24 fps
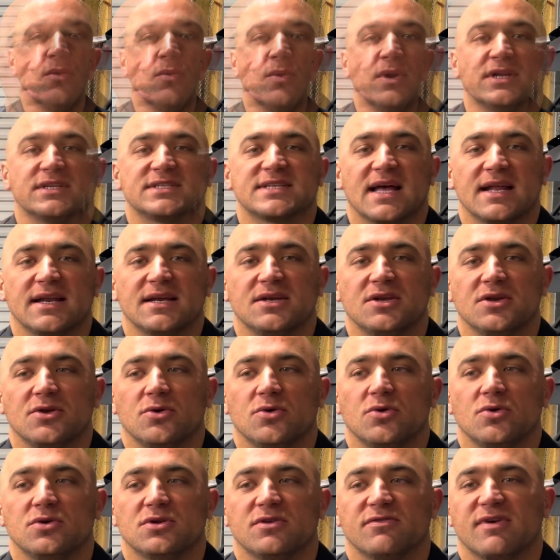We decided
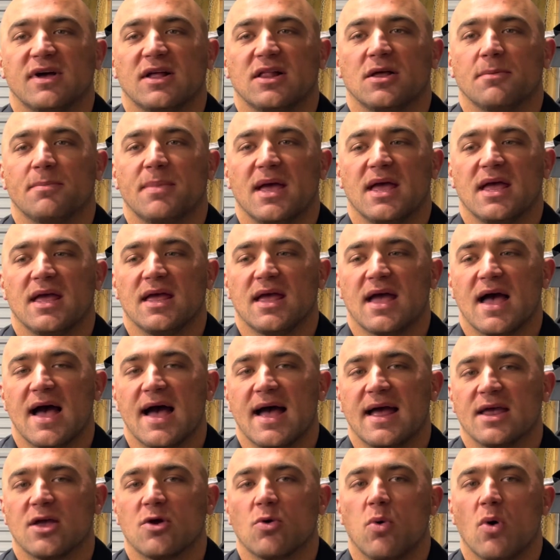to develop a
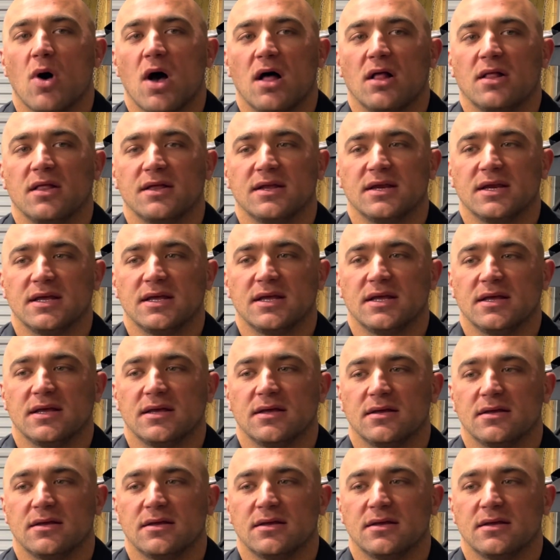high quality